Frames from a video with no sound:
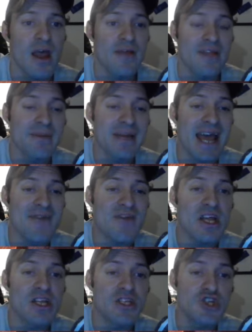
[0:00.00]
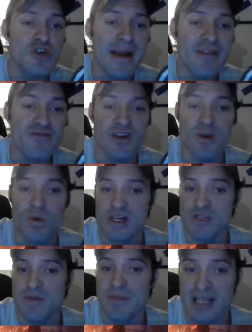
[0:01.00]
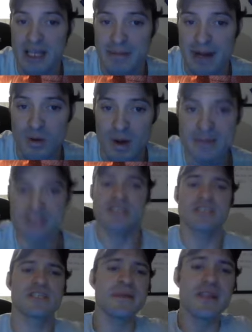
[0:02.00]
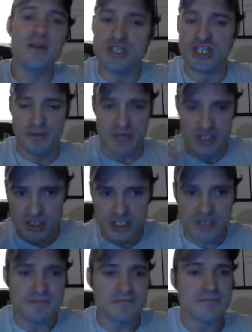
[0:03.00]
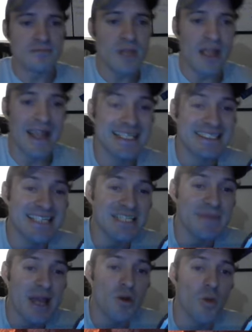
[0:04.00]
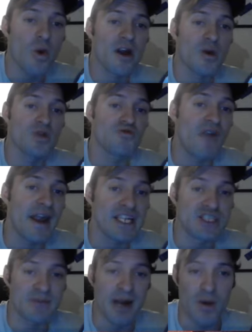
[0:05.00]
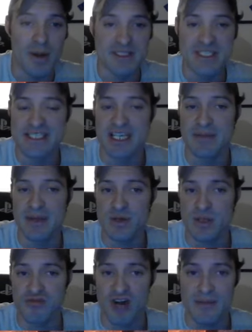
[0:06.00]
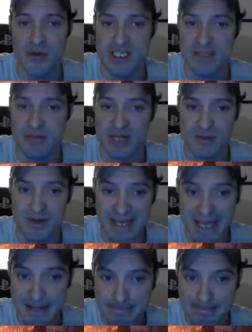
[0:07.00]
Then I'm going to have 2x3 warriors with melee bioweapons. These are going to be little skirmishers. A 6-man warrior with ranged bioweapons. This is going to be with the Prime who has the +1 to hit.